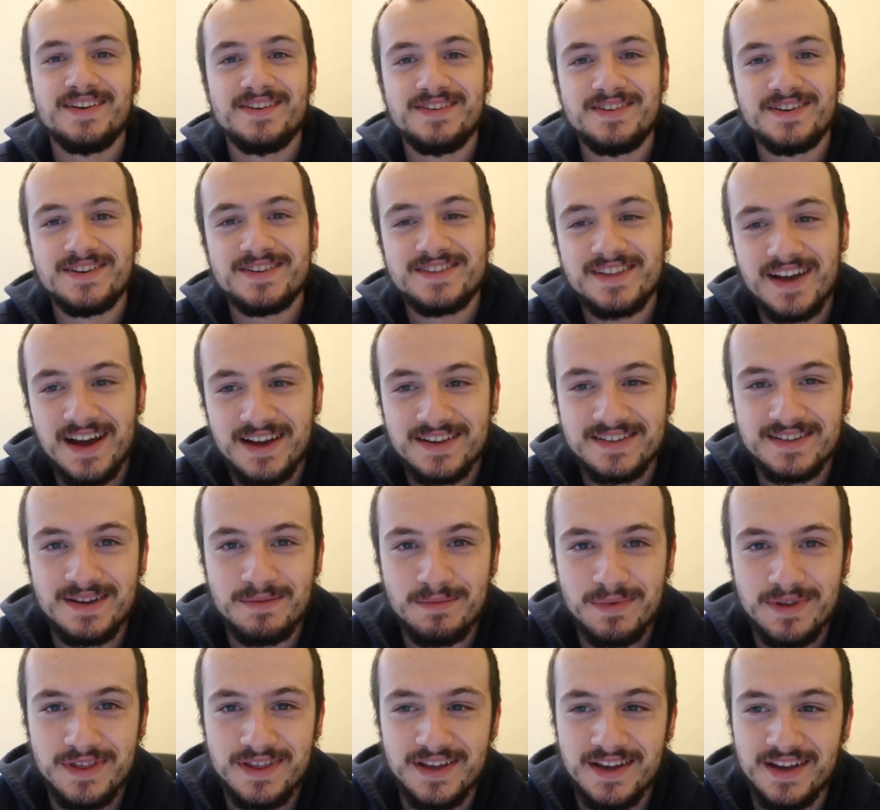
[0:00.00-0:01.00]
just out of
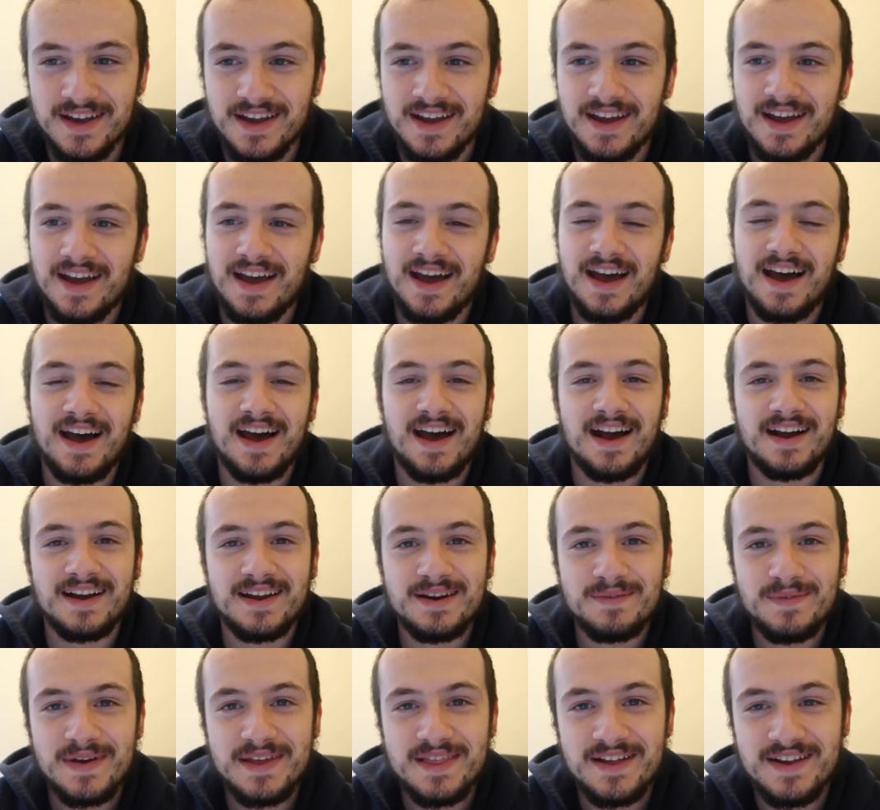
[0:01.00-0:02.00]
sympathy uh, i'm
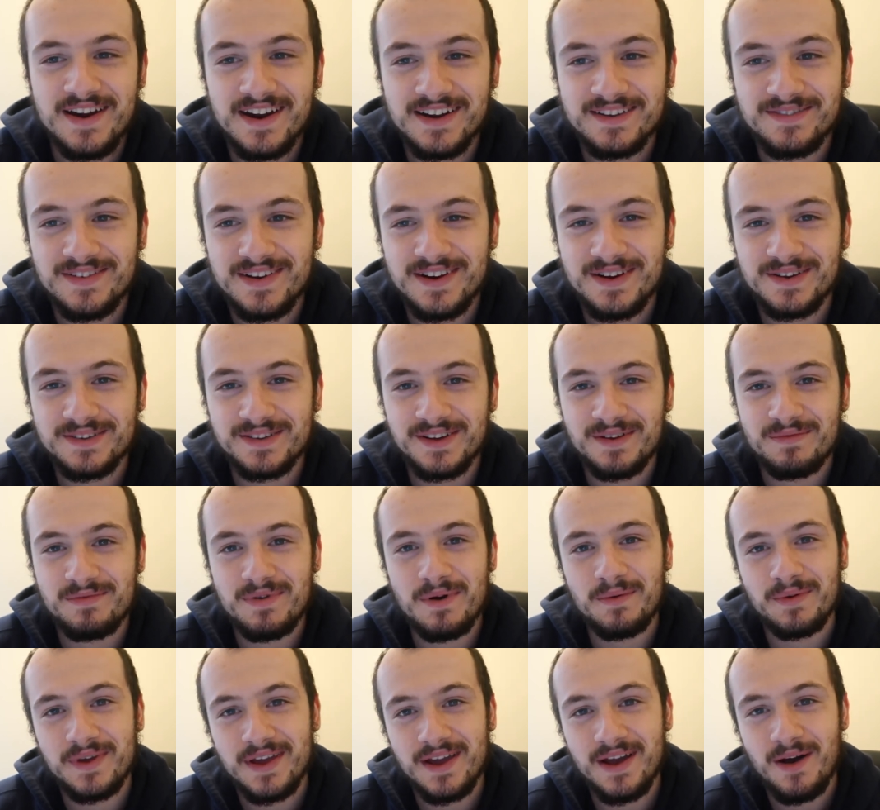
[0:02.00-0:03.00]
gonna make the next video
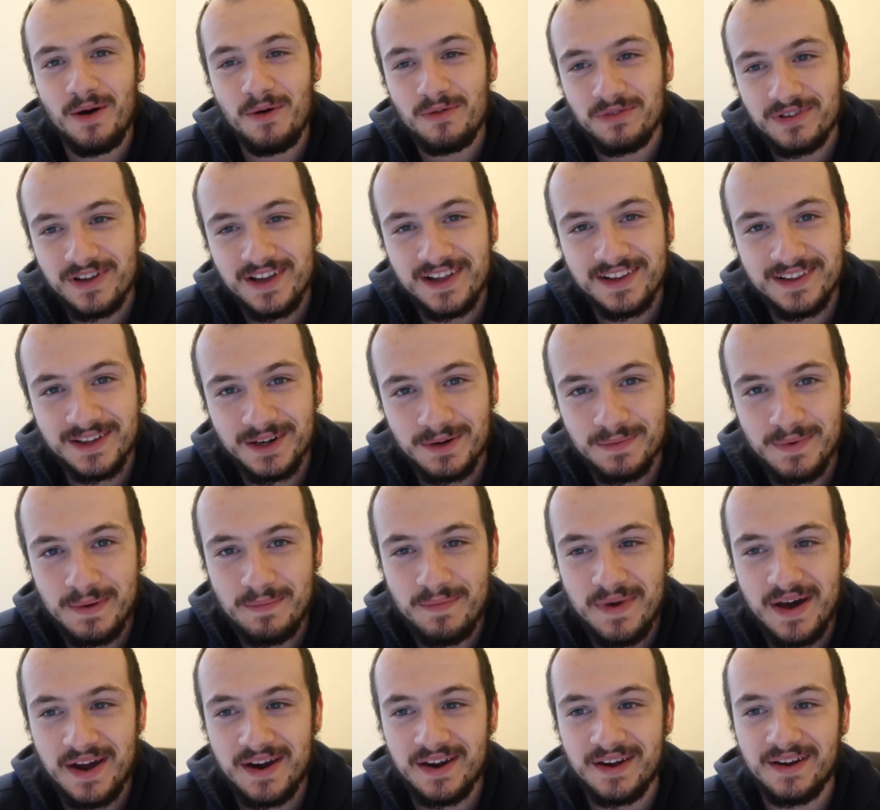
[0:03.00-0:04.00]
probably hopefully a little
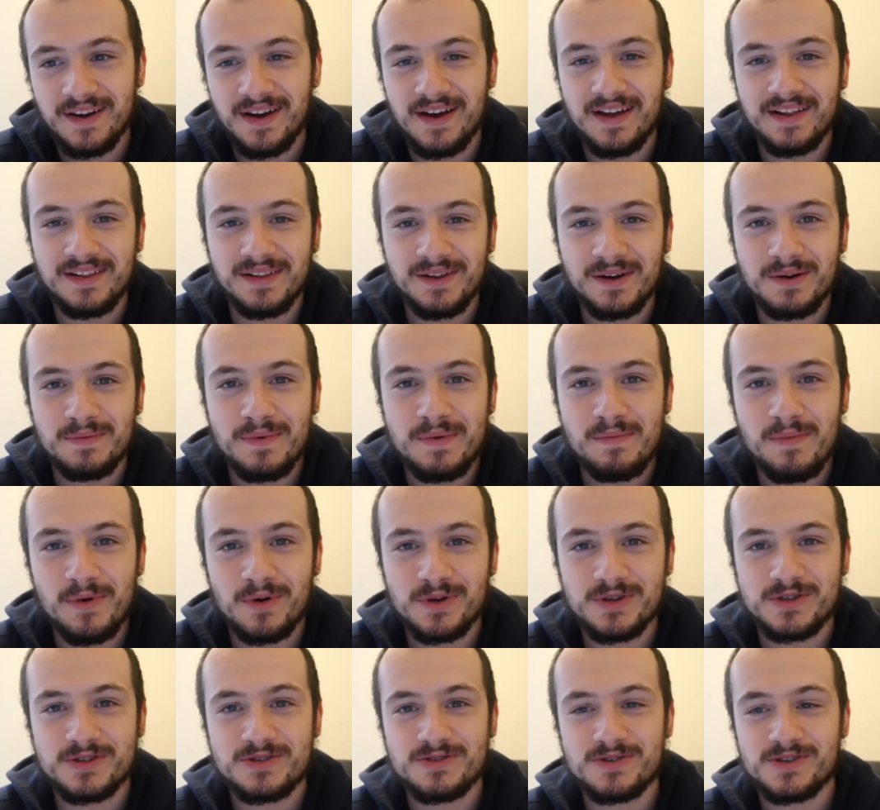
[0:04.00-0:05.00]
bit better a little bit
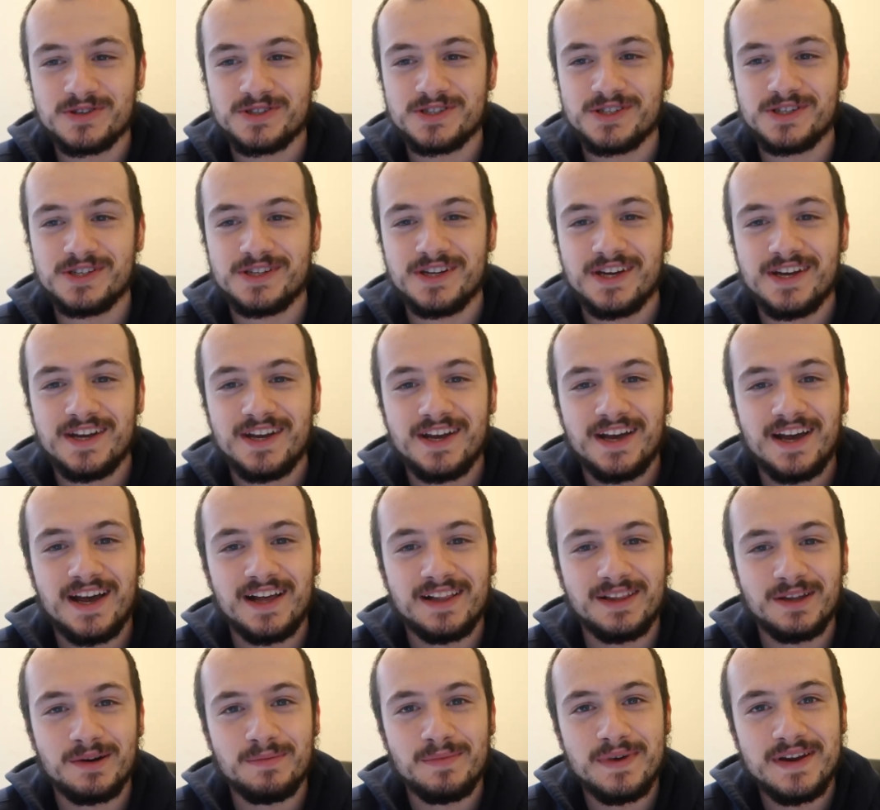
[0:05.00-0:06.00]
more structured
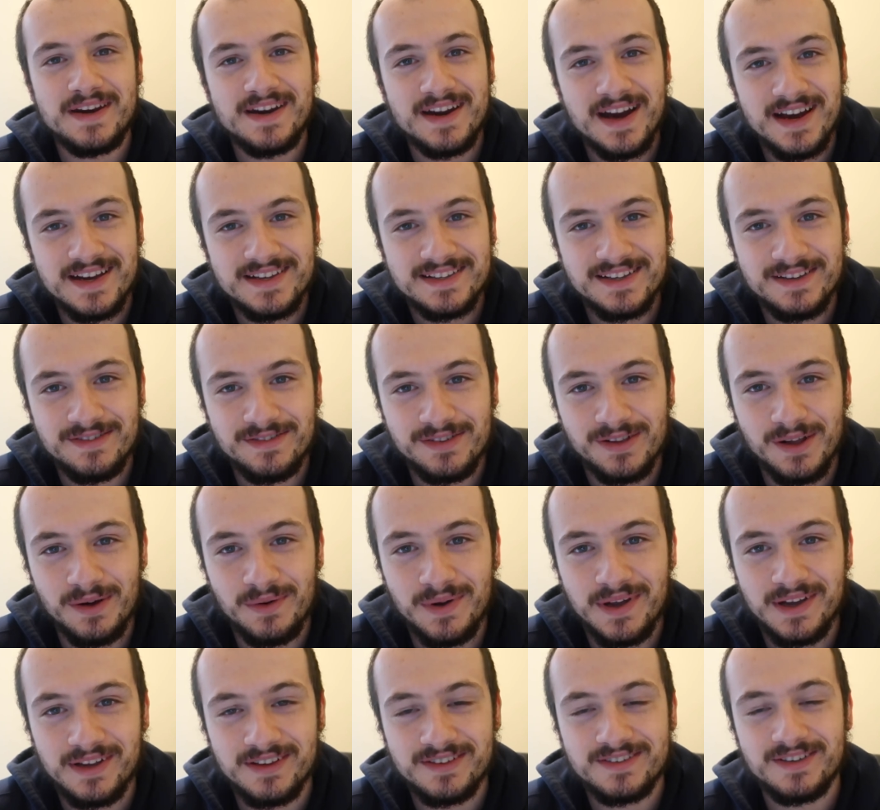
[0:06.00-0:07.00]
a little bit nicely
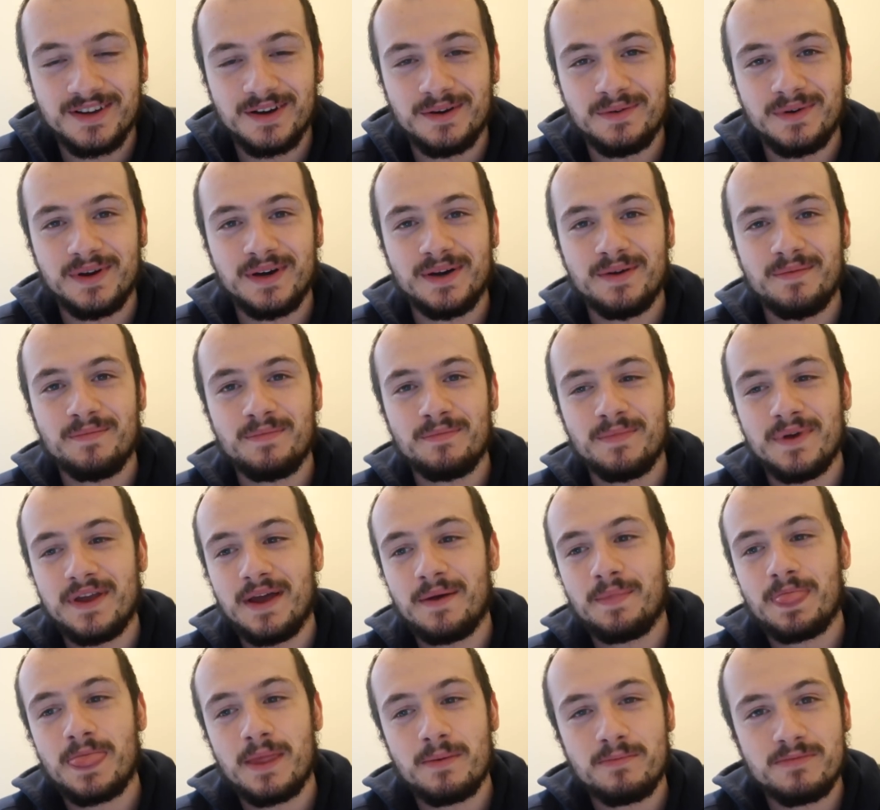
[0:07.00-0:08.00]
flowing so um, but
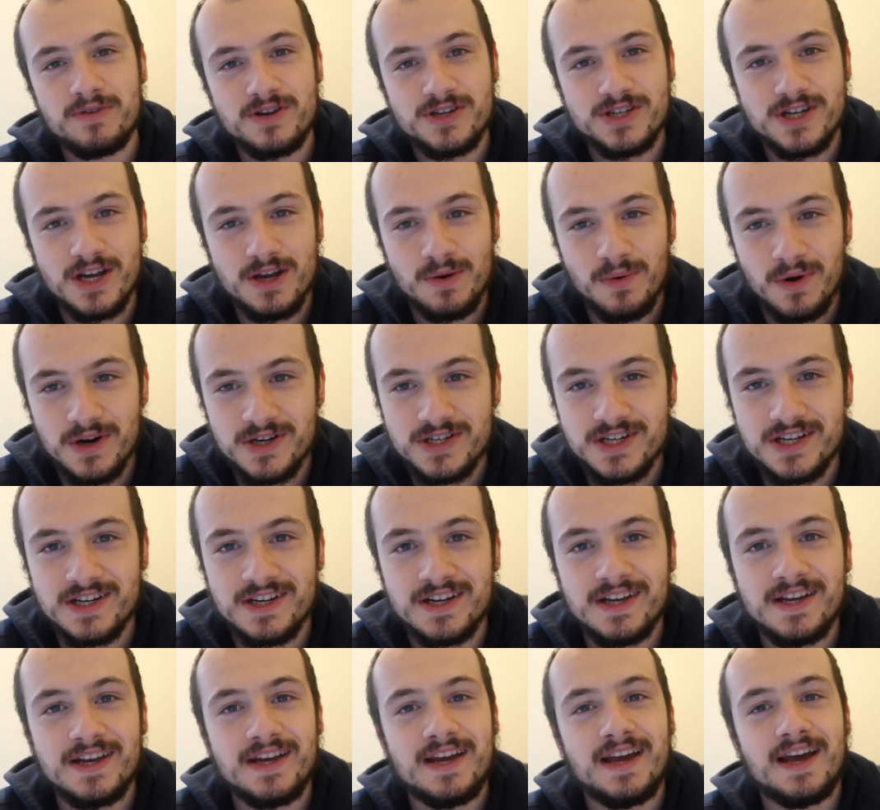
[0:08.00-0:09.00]
yeah appreciate you
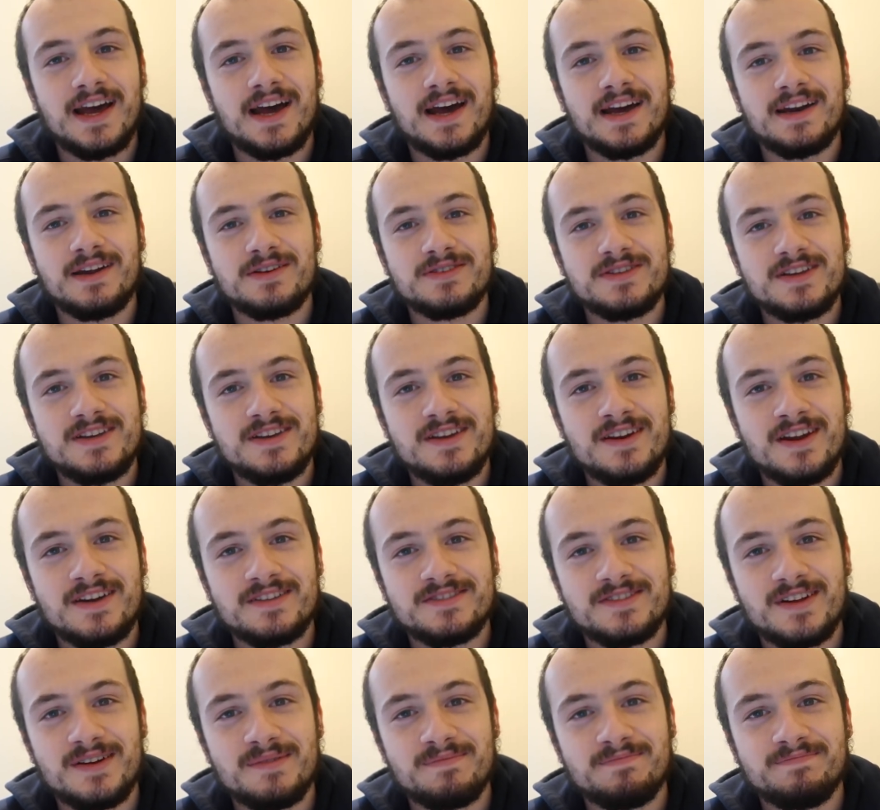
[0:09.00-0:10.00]
watching and i'll see you
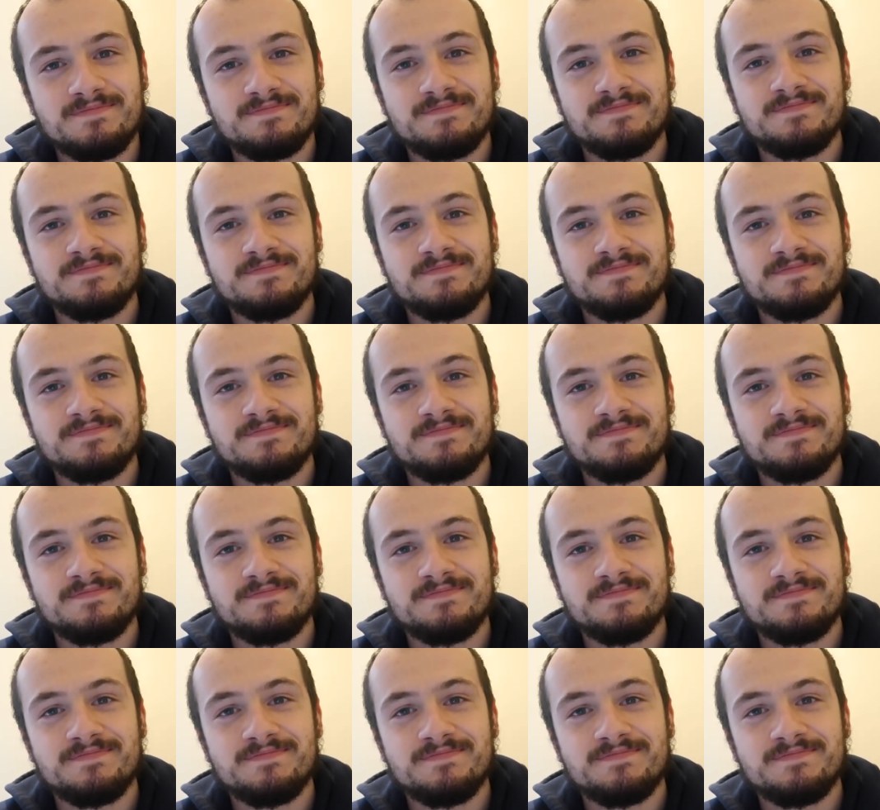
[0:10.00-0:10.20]
next time